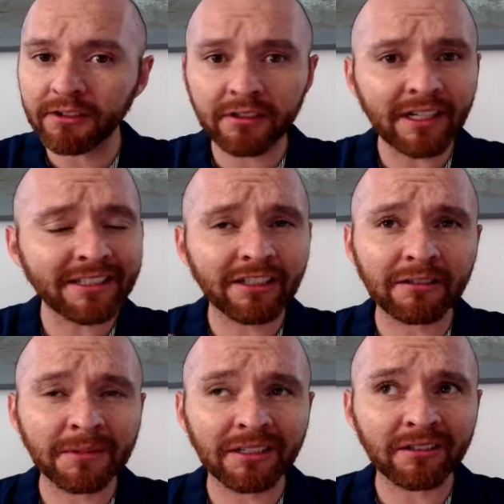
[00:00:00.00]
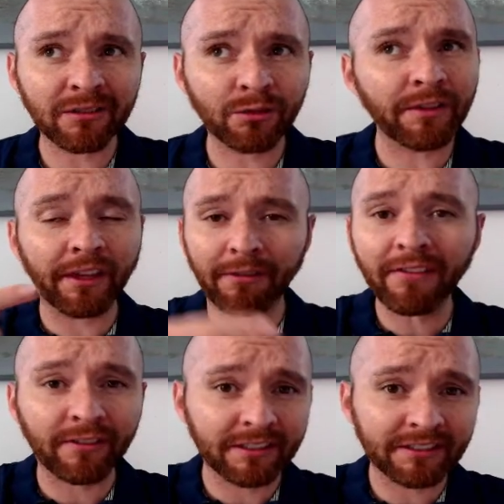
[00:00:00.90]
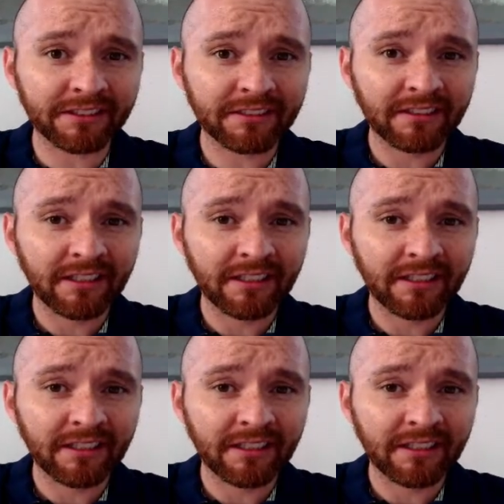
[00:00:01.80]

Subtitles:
you're not telling me who they referenced.